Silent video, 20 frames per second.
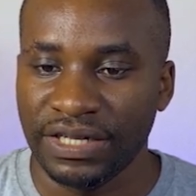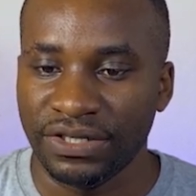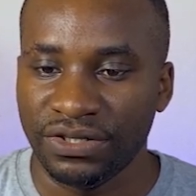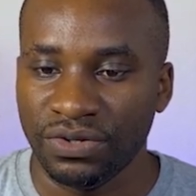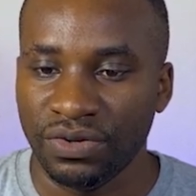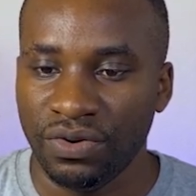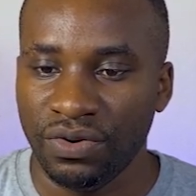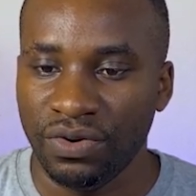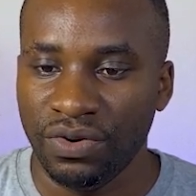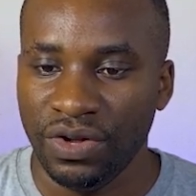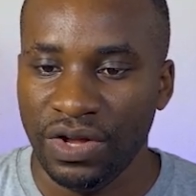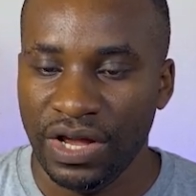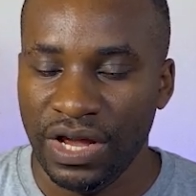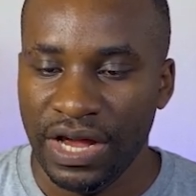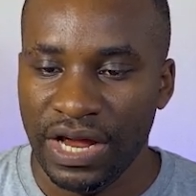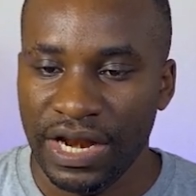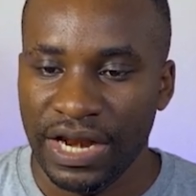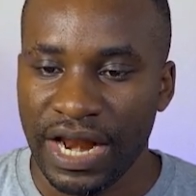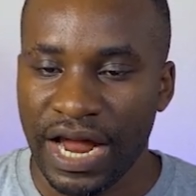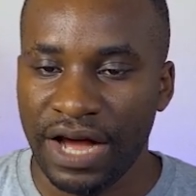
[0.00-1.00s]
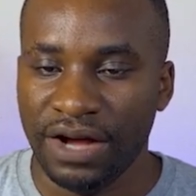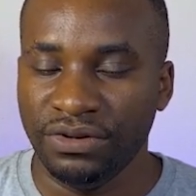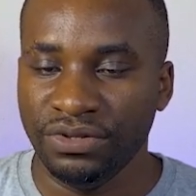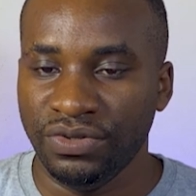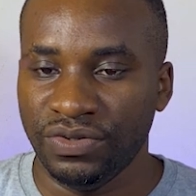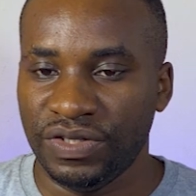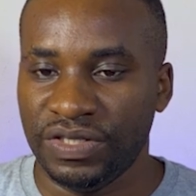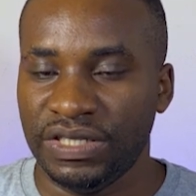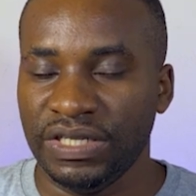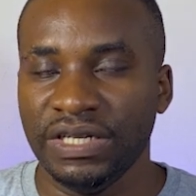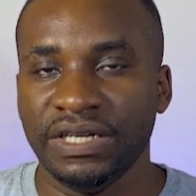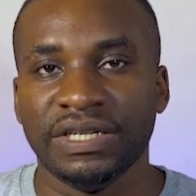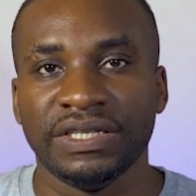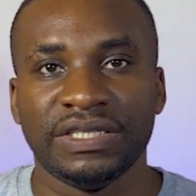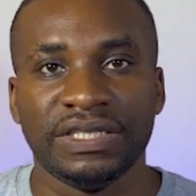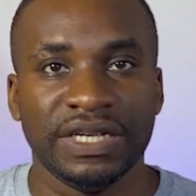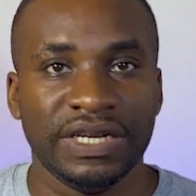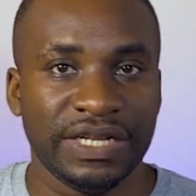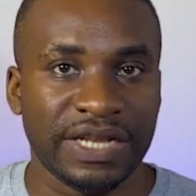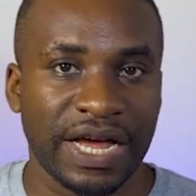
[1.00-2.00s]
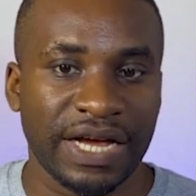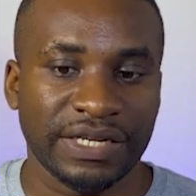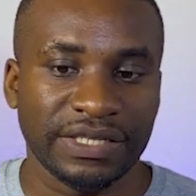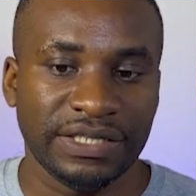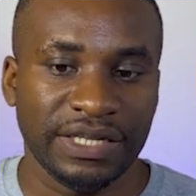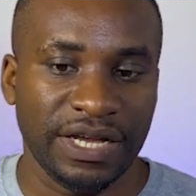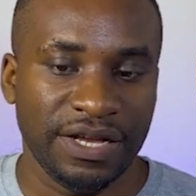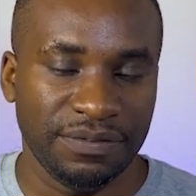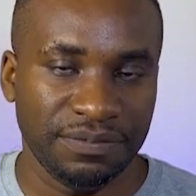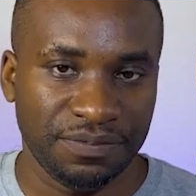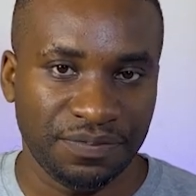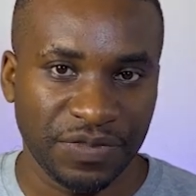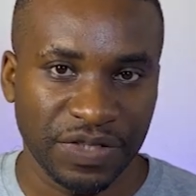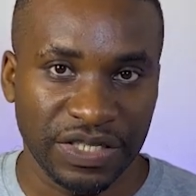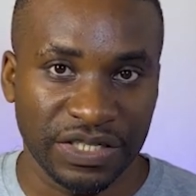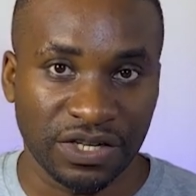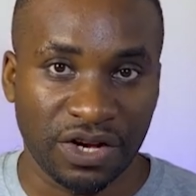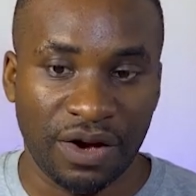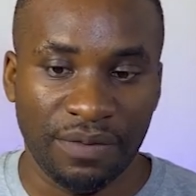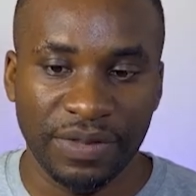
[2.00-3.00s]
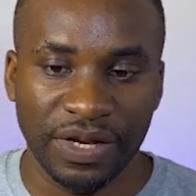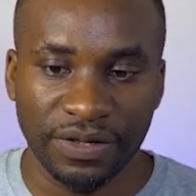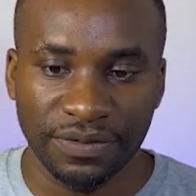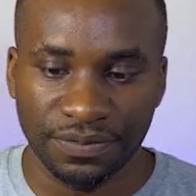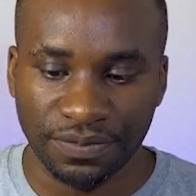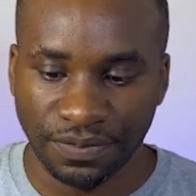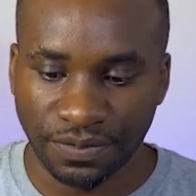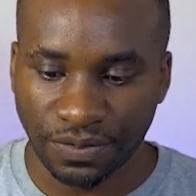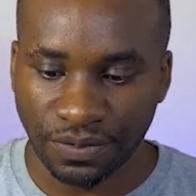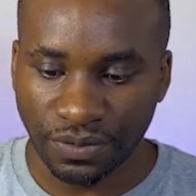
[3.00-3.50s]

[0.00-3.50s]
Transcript: So now you see the syntax is coming.